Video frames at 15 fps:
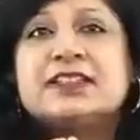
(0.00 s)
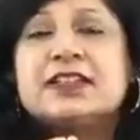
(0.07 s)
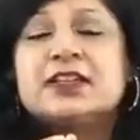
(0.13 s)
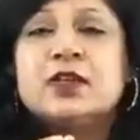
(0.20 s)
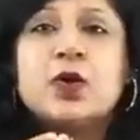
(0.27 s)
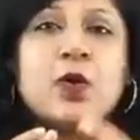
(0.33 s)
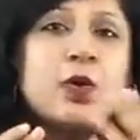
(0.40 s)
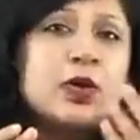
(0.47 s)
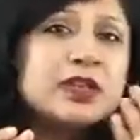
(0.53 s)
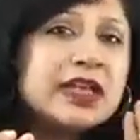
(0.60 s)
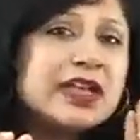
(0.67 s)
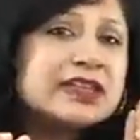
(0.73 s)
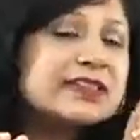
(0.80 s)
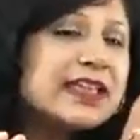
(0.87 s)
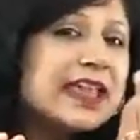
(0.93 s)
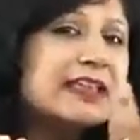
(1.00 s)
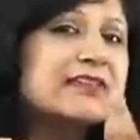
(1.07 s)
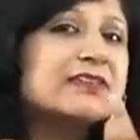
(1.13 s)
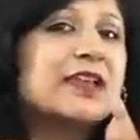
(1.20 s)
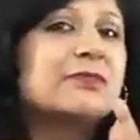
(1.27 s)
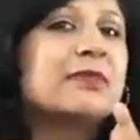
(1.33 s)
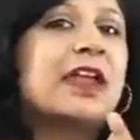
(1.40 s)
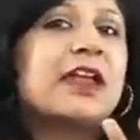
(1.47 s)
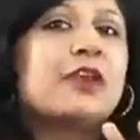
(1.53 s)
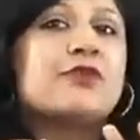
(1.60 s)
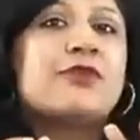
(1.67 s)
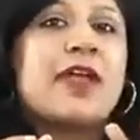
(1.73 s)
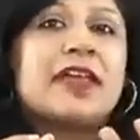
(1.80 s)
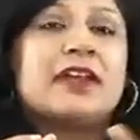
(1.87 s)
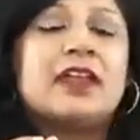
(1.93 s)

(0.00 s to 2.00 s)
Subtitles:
or they are saying some kind of headache.